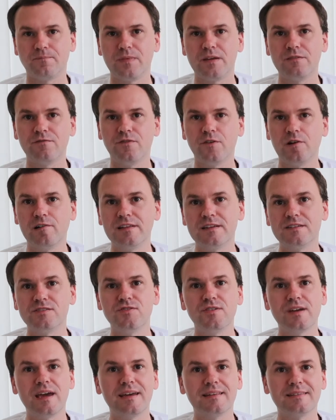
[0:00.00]
And for this
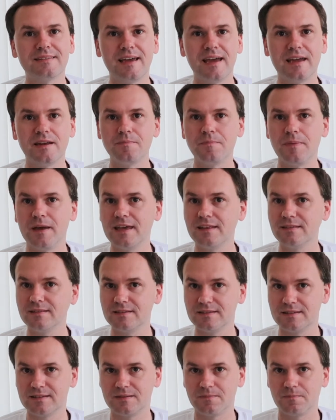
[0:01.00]
you get 10
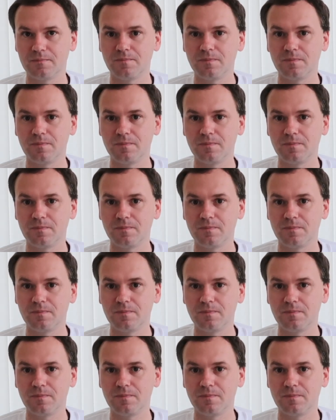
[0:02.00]
pins.